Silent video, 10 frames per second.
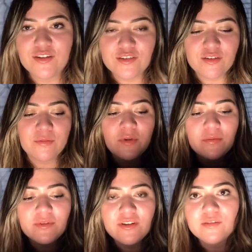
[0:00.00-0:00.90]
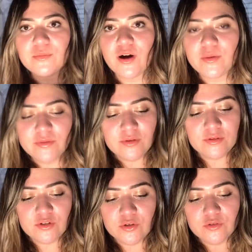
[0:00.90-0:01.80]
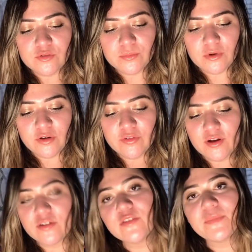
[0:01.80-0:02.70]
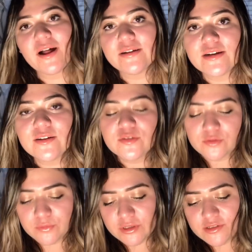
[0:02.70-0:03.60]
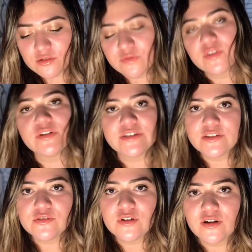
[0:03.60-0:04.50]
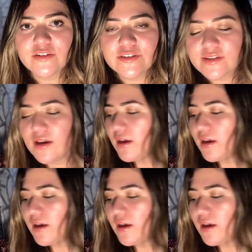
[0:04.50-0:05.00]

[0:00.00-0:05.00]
So the Marvelous Mauves Dose of Color palette retails for $32.